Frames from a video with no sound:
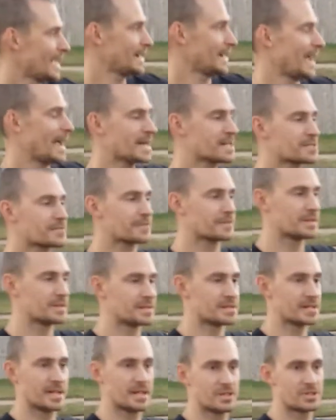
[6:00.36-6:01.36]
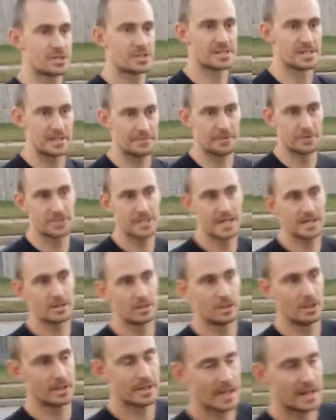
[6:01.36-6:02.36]
And as for these hinges, if you take a
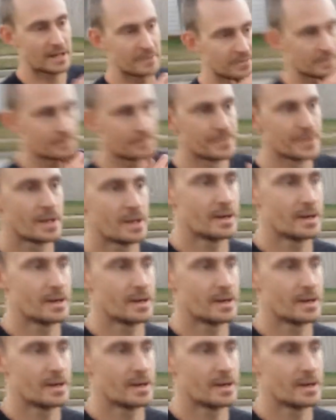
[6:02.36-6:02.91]
look at them,